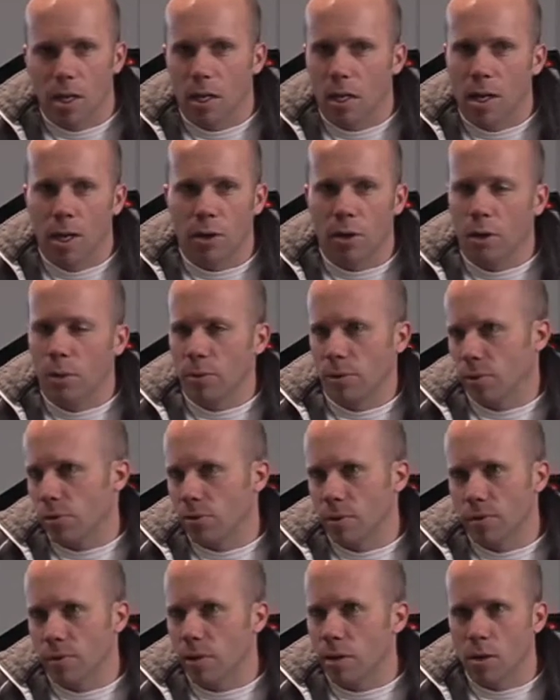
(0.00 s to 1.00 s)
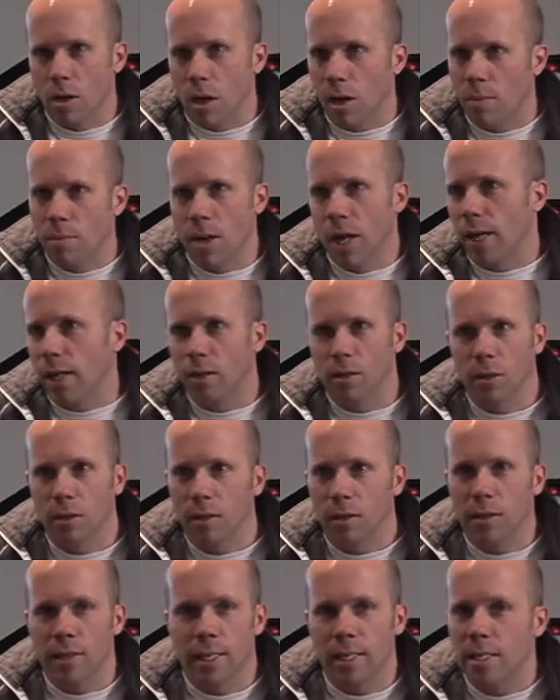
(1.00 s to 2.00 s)
I had always driven an automatic
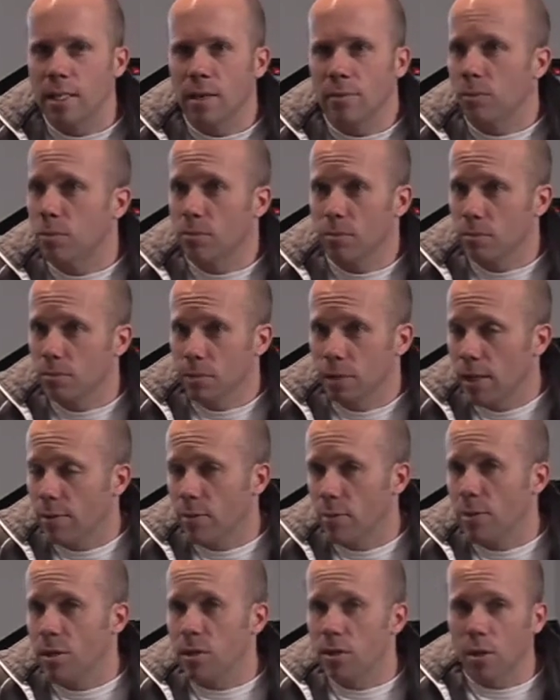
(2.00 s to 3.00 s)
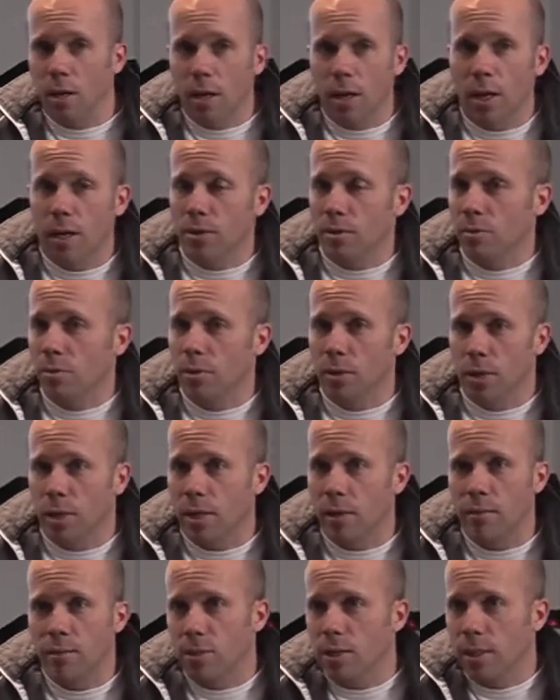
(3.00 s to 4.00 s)
car. I'd never been taught, nor had
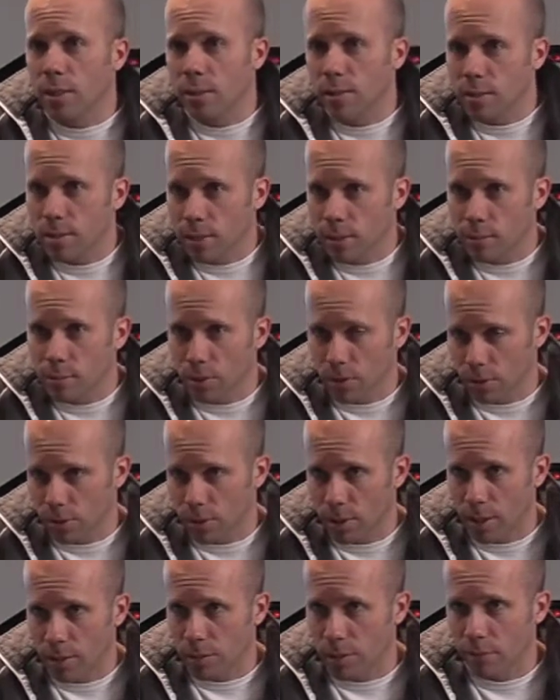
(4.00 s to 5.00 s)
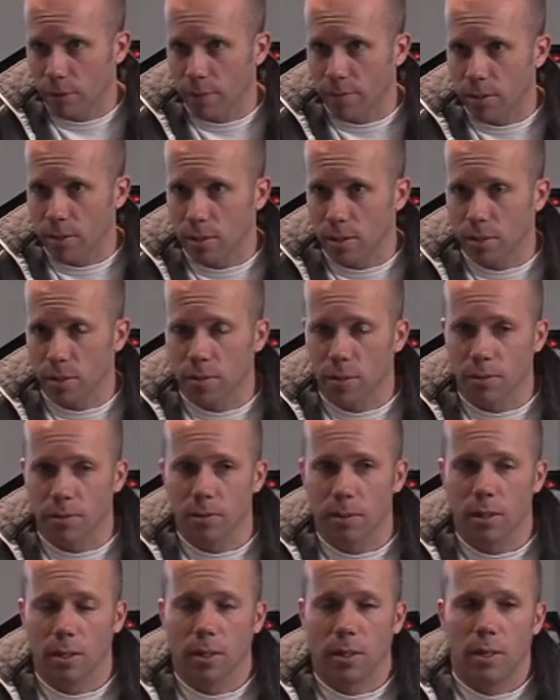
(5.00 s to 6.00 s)
I ever taken the time to learn how to drive a stick
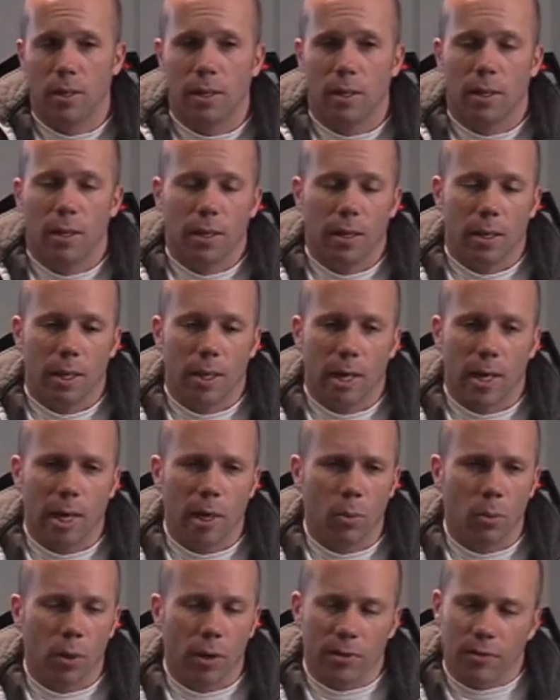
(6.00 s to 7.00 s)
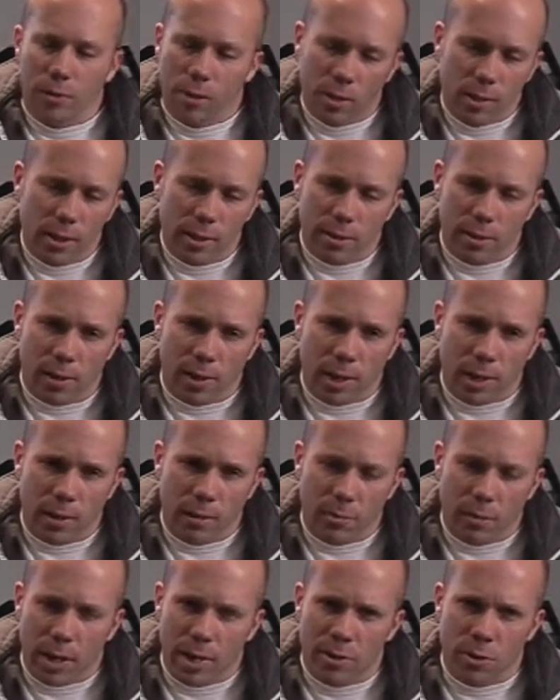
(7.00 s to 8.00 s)
shift. And one of the things
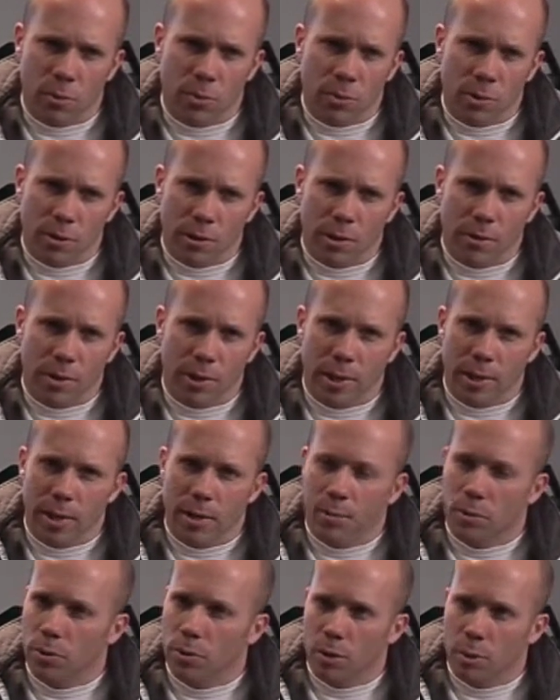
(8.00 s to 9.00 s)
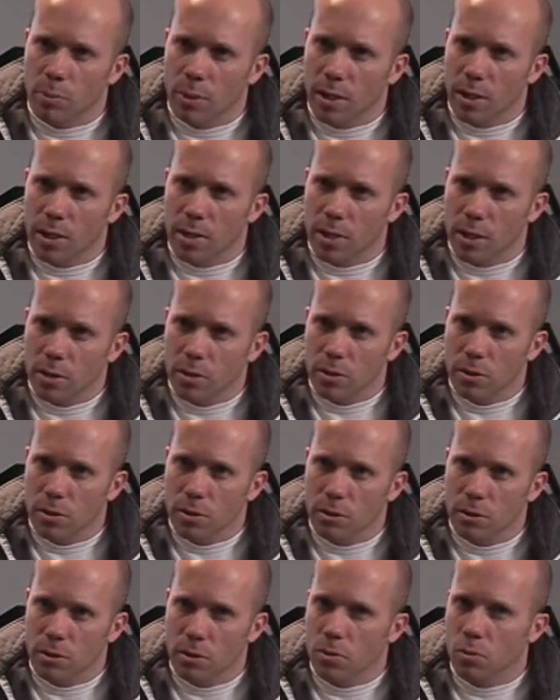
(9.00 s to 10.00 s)
that as a result, that I never really paid attention
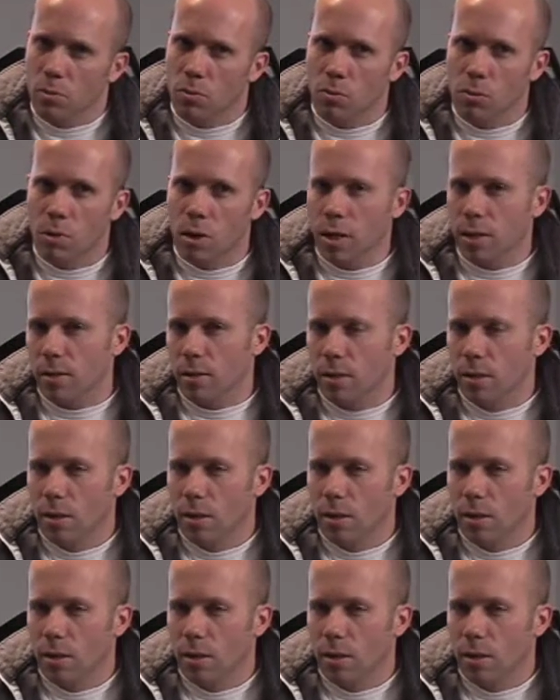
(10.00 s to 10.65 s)
to is what